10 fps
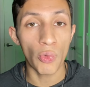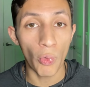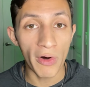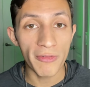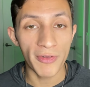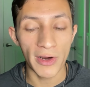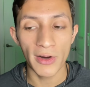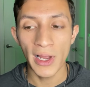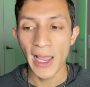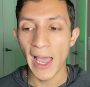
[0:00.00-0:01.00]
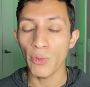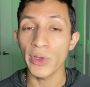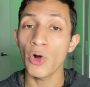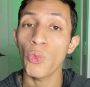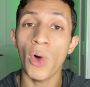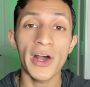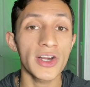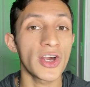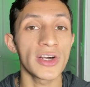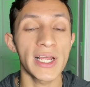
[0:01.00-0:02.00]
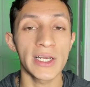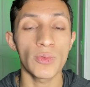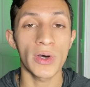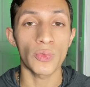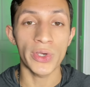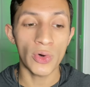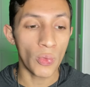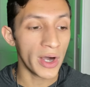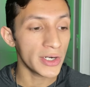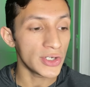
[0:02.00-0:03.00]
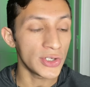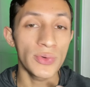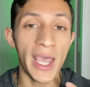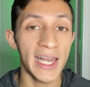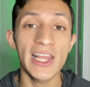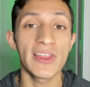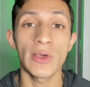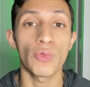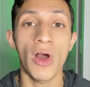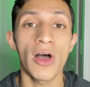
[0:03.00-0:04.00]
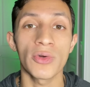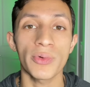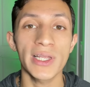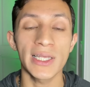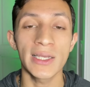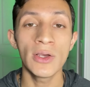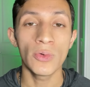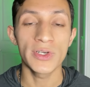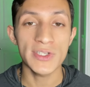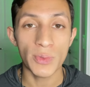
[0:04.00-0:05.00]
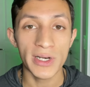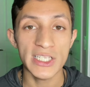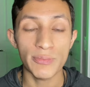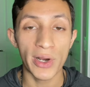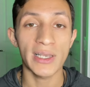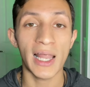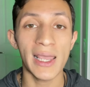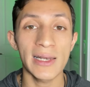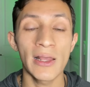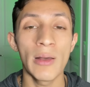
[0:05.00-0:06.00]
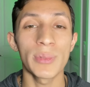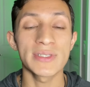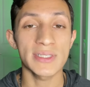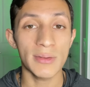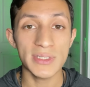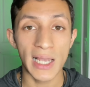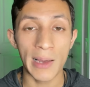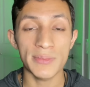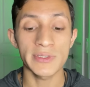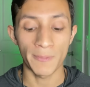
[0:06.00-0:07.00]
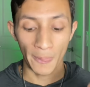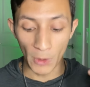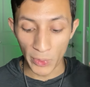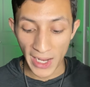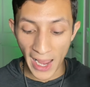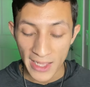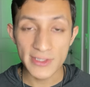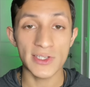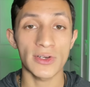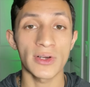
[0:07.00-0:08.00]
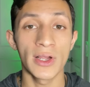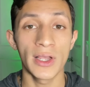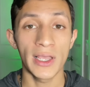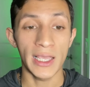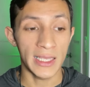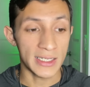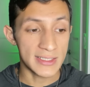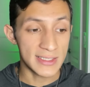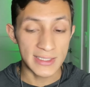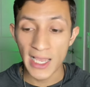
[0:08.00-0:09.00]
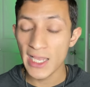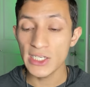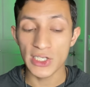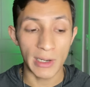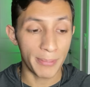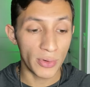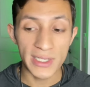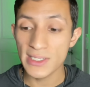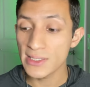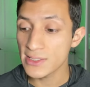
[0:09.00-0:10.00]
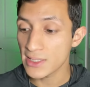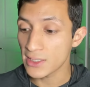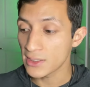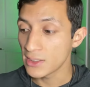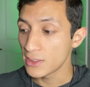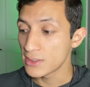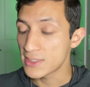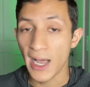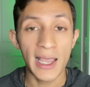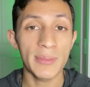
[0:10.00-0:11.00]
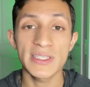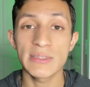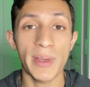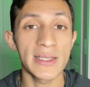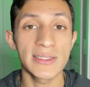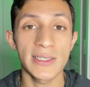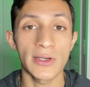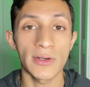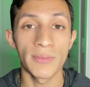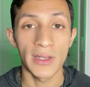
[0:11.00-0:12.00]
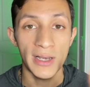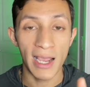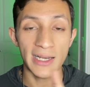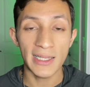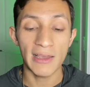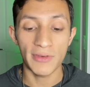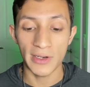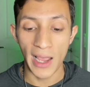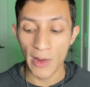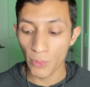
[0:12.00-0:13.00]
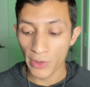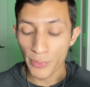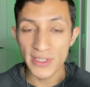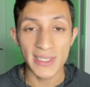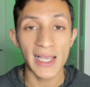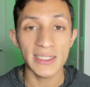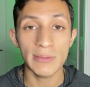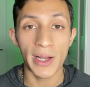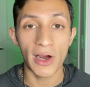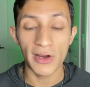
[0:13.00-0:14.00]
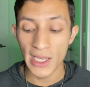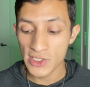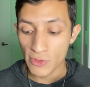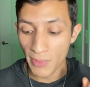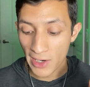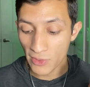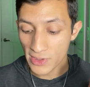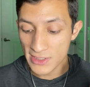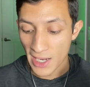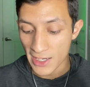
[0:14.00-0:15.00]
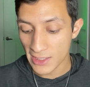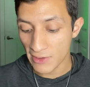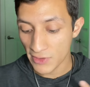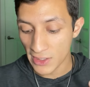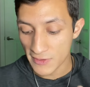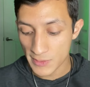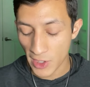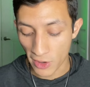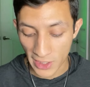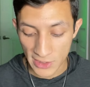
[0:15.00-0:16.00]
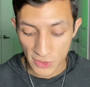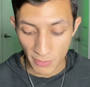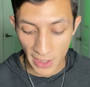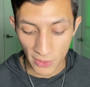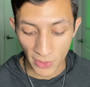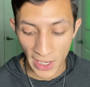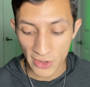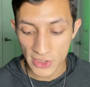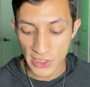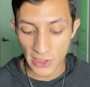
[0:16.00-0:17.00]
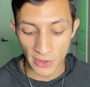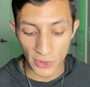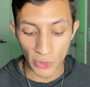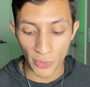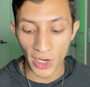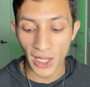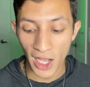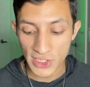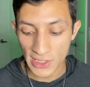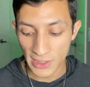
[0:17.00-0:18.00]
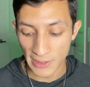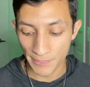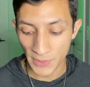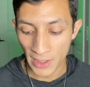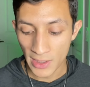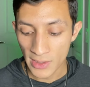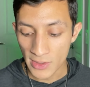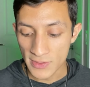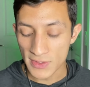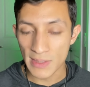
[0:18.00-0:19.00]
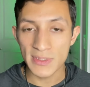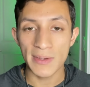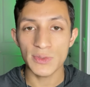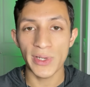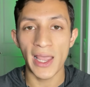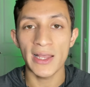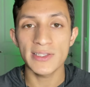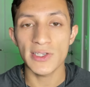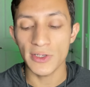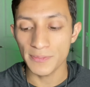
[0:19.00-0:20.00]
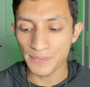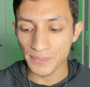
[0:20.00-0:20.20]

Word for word: warfare, and we don't want to hurt anyone. We don't want to do anything wrong, really. We just want to spread light. But sometimes we enter in a stage, in a presence, in a time and space here 9-11 and we're protected by archangel michael because 9-11 gives me archangel michael energy here numerologically so sometimes we enter